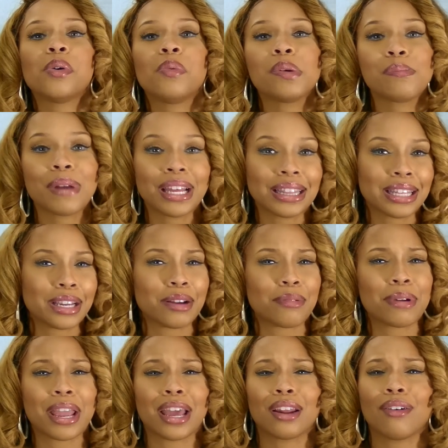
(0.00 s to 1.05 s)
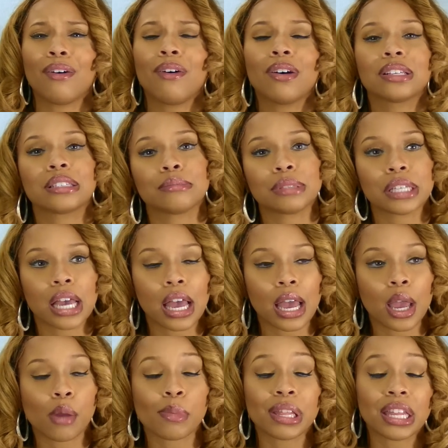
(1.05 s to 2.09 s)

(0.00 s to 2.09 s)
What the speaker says: We met there, we had an awesome time,